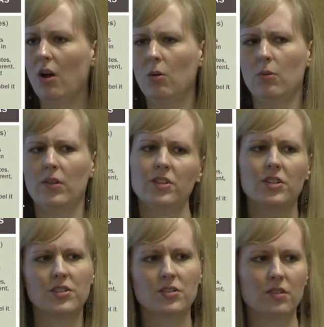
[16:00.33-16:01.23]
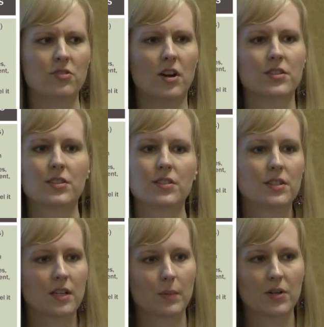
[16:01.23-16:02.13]
oh, they're just a
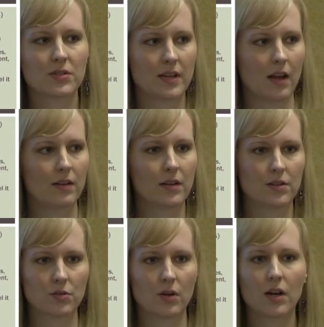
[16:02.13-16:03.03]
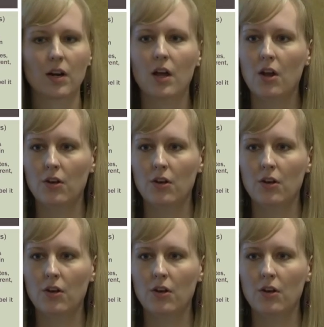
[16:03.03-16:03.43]
narcissistic personality disorder.